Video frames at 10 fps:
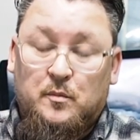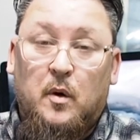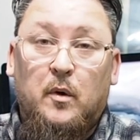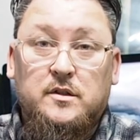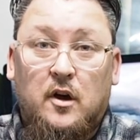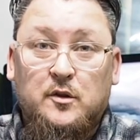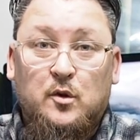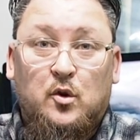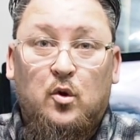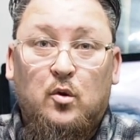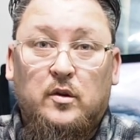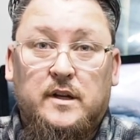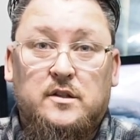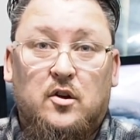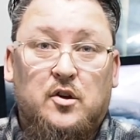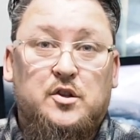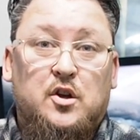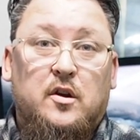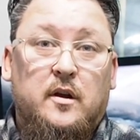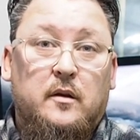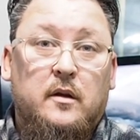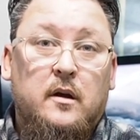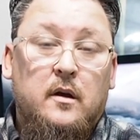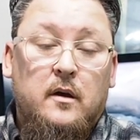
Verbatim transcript: But what's also cool is there are certain